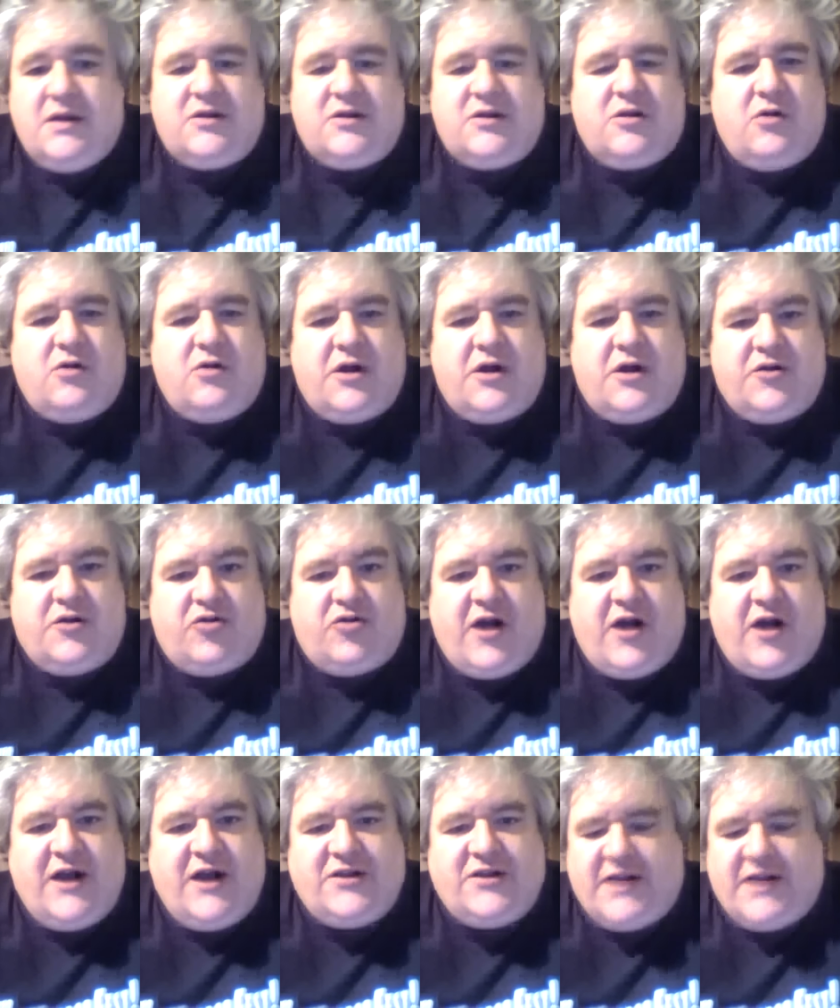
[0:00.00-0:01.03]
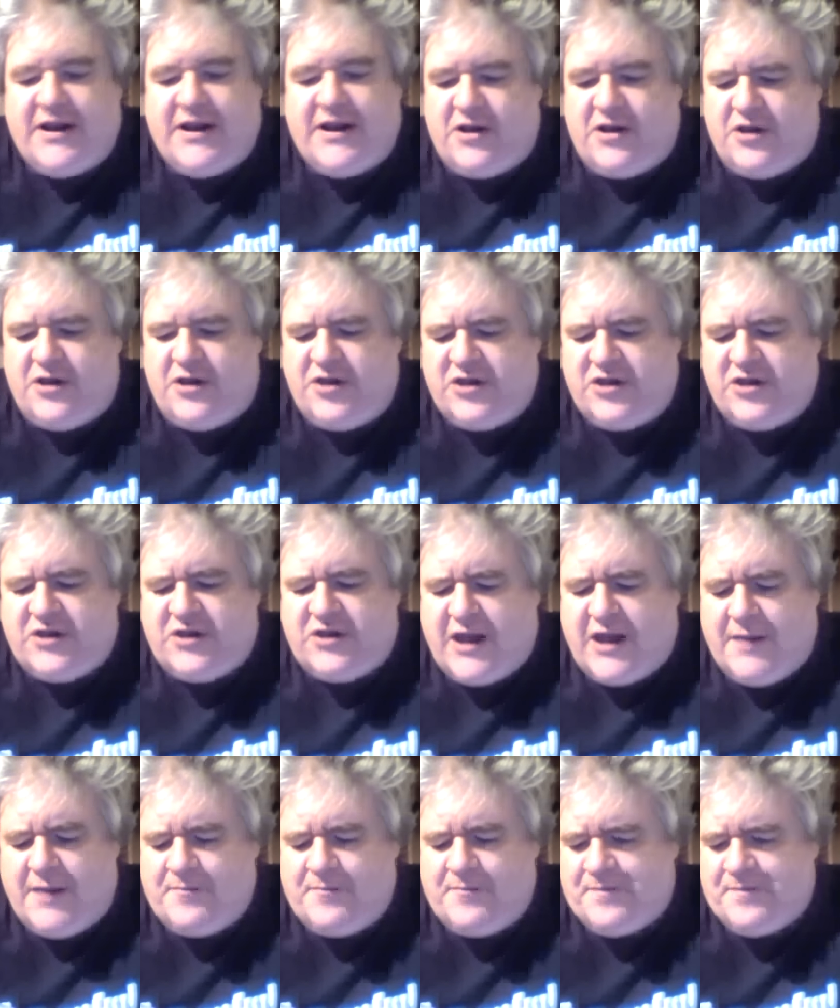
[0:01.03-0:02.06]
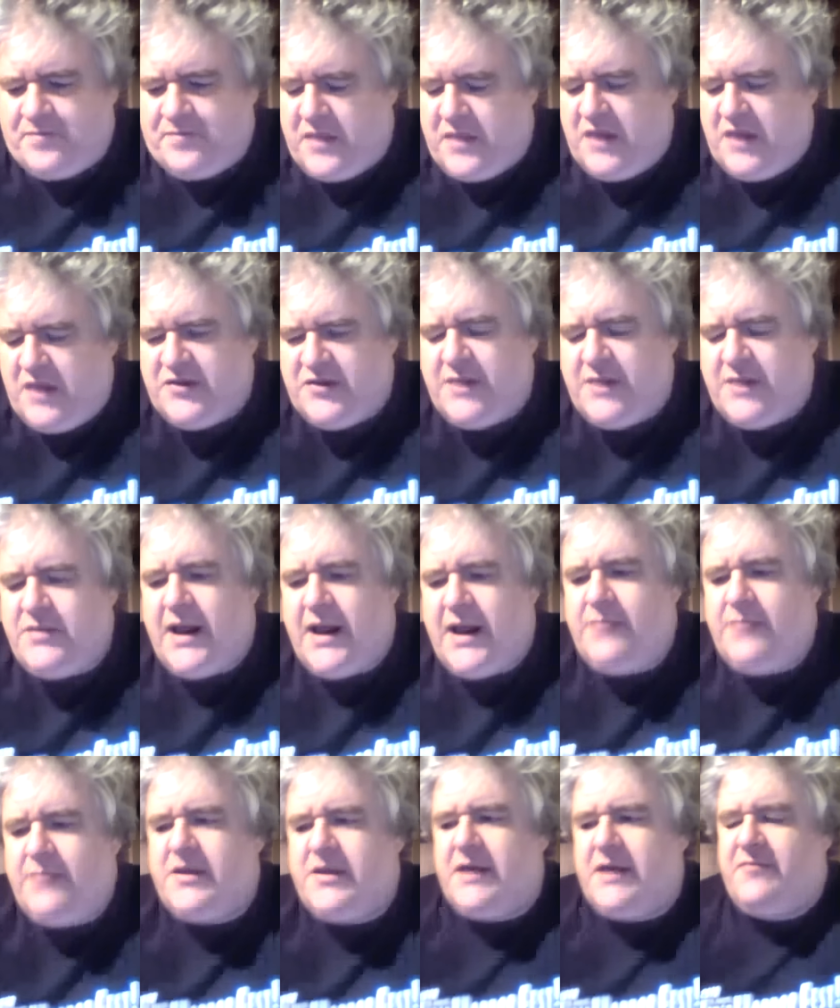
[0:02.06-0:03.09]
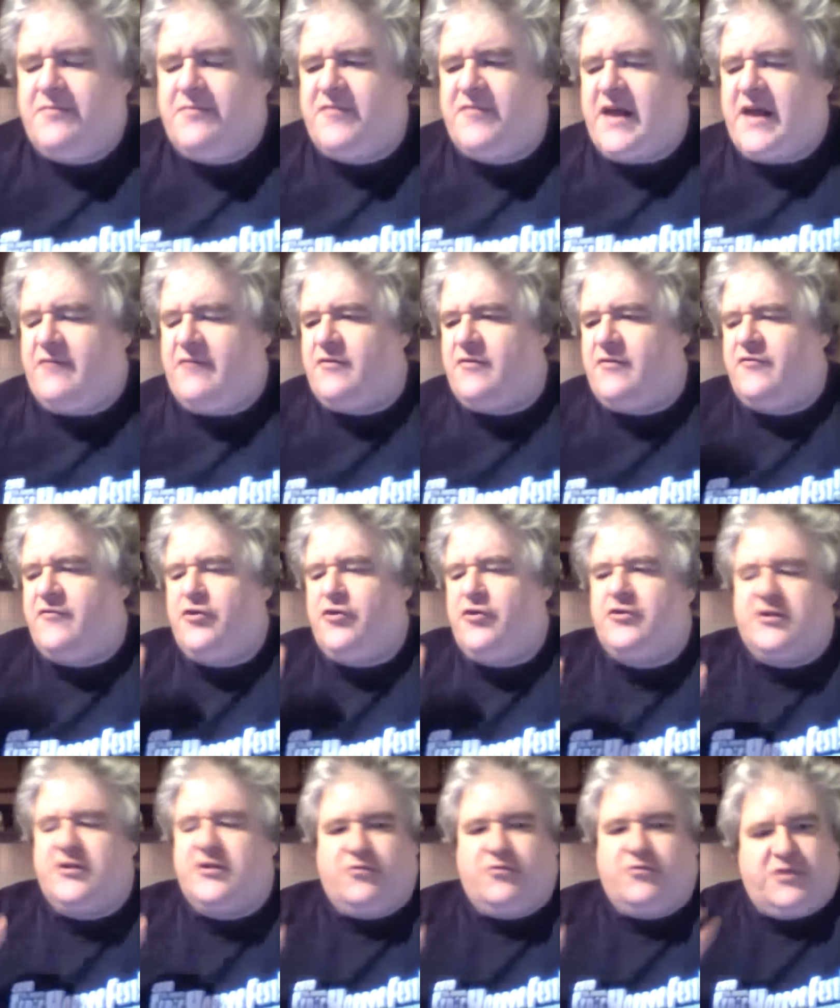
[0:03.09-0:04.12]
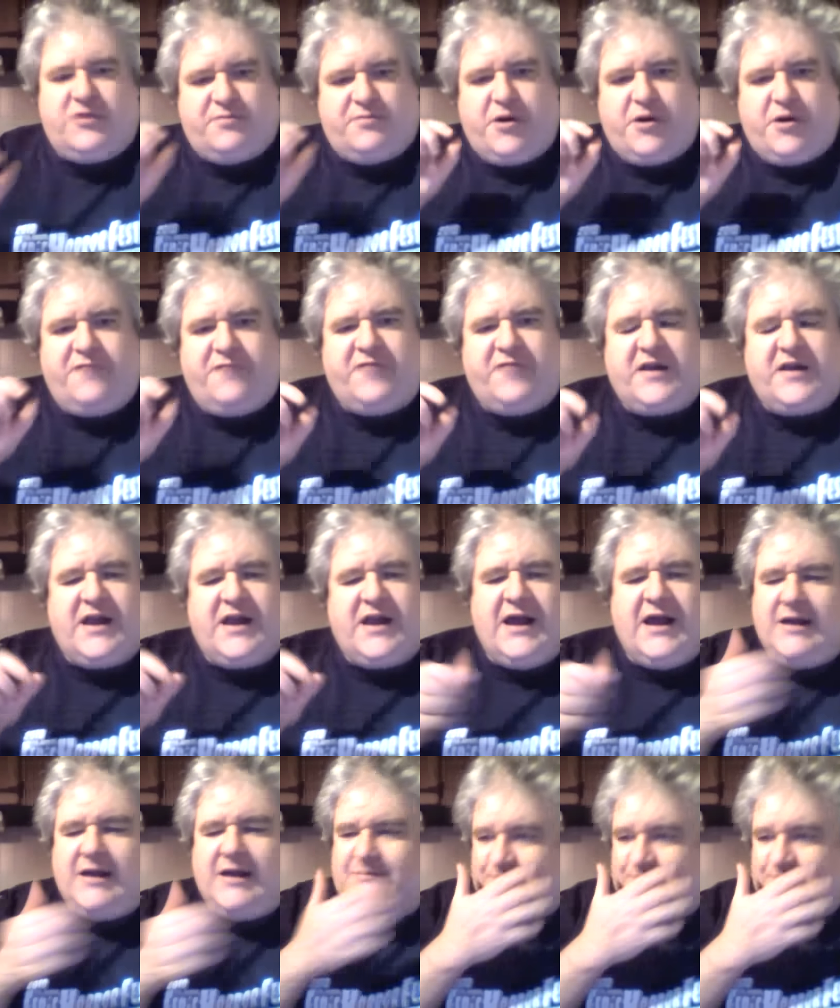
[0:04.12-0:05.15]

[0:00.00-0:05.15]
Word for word: a little on the dry side uh, this time. sometimes the uh, flavor infusion was perfect. Uh,